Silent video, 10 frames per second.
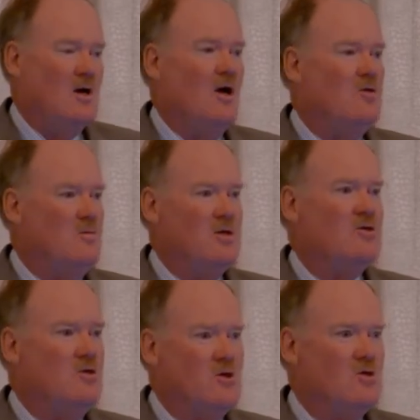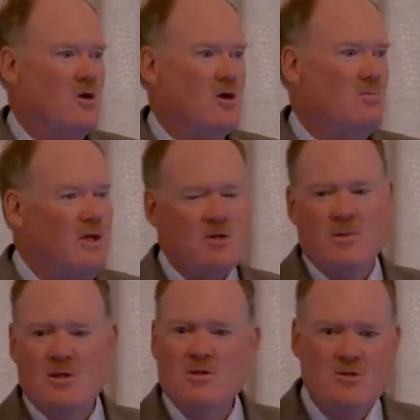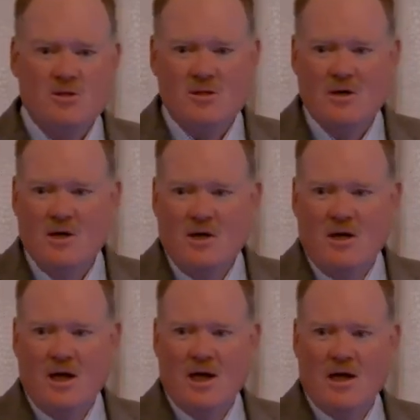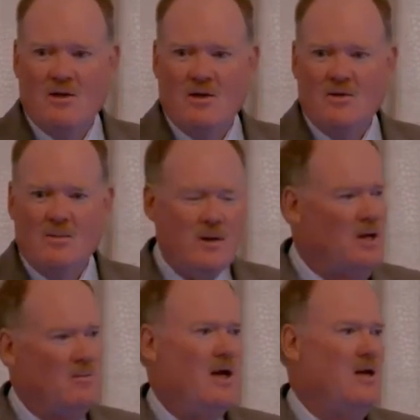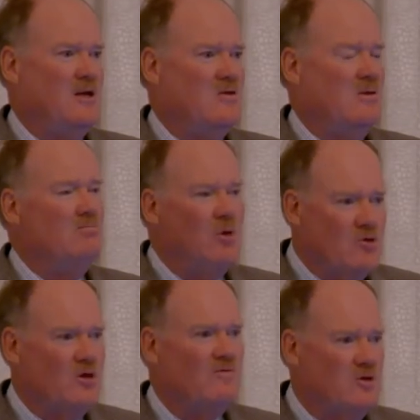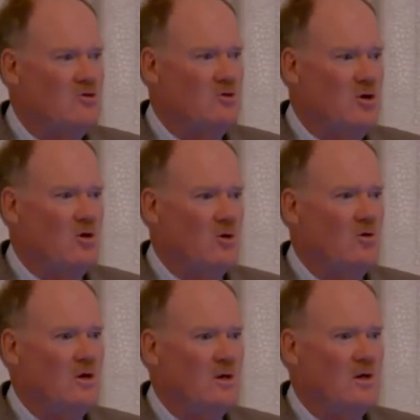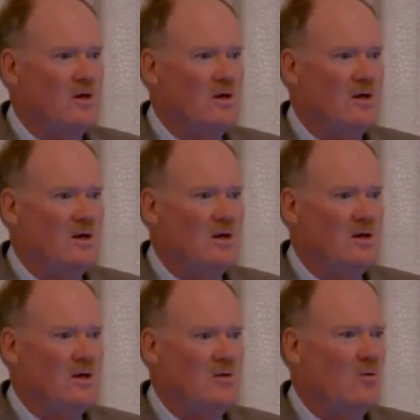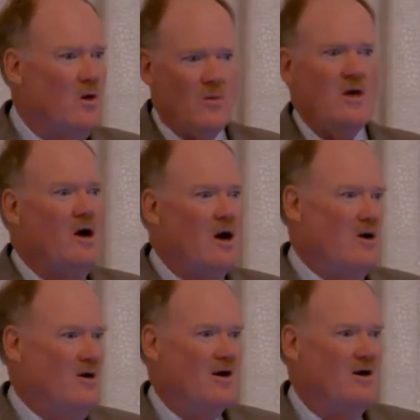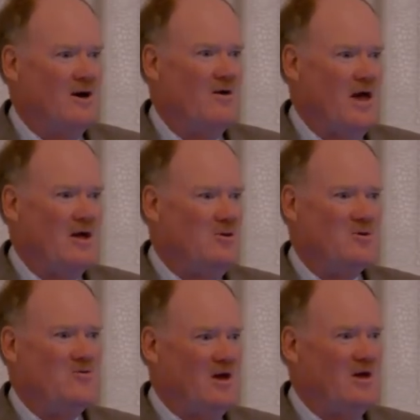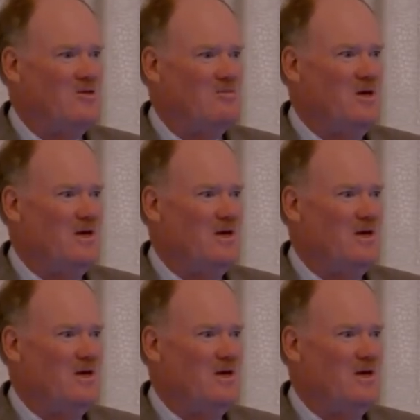other messages are bliss messages, and the bottom line is that most of us know where we are on that interface.